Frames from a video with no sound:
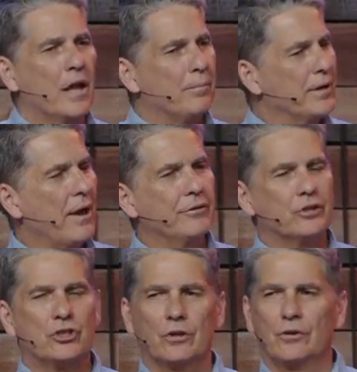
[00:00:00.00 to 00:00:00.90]
helping out in
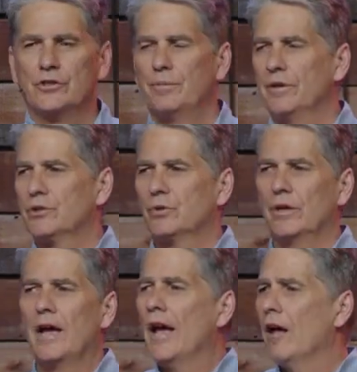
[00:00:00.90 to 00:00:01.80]
the children's
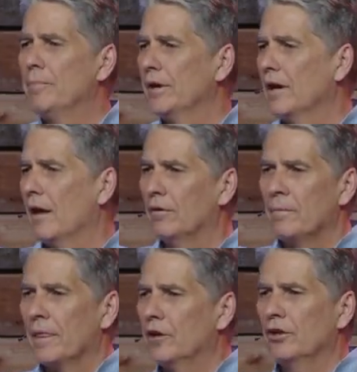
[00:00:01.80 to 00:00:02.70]
ministry, helping
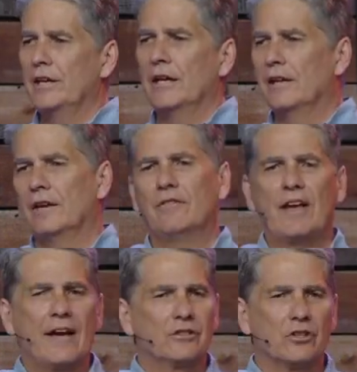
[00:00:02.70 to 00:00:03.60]
out cleaning,
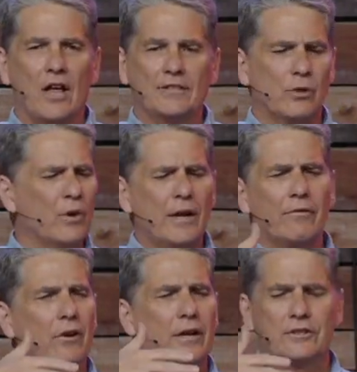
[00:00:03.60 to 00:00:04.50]
evangelizing,
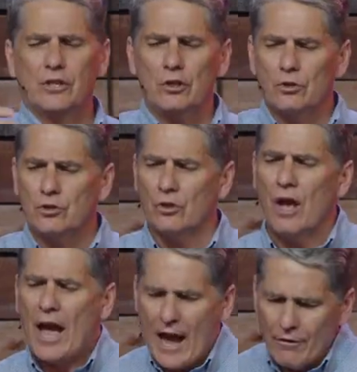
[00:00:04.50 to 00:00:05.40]
whatever it is that you do.
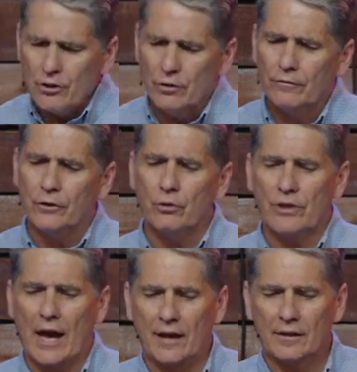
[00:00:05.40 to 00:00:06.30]
How do you
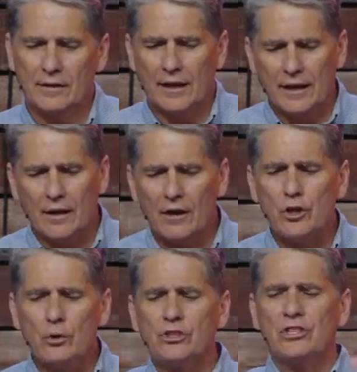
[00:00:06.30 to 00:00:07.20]
view that? Are
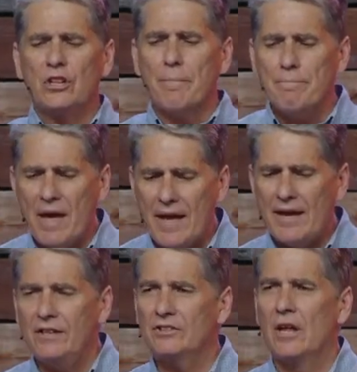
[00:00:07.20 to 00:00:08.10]
you still
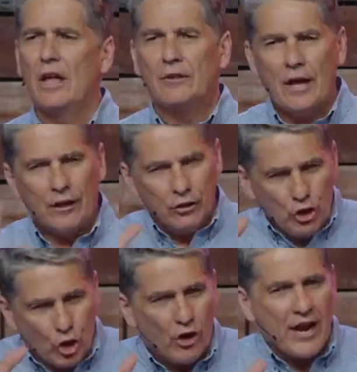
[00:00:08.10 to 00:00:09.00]
amazed that
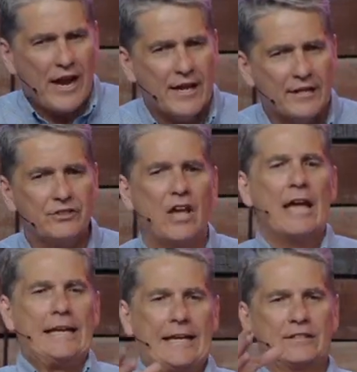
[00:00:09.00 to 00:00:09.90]
your hands
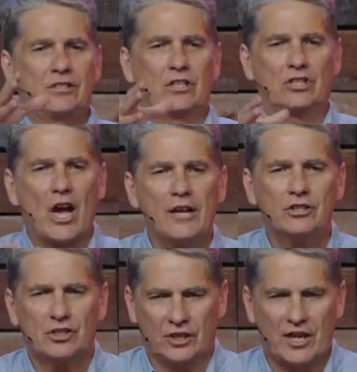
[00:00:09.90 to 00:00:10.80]
gets to
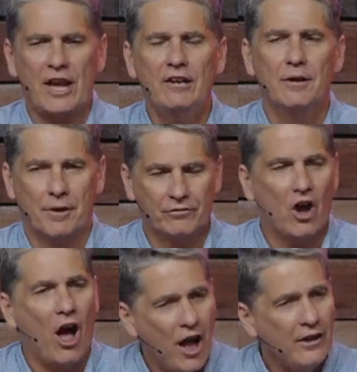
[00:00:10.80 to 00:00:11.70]
touch the kingdom of
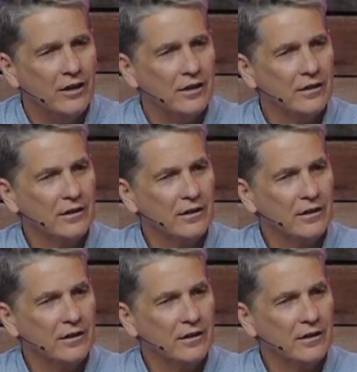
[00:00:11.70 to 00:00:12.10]
God?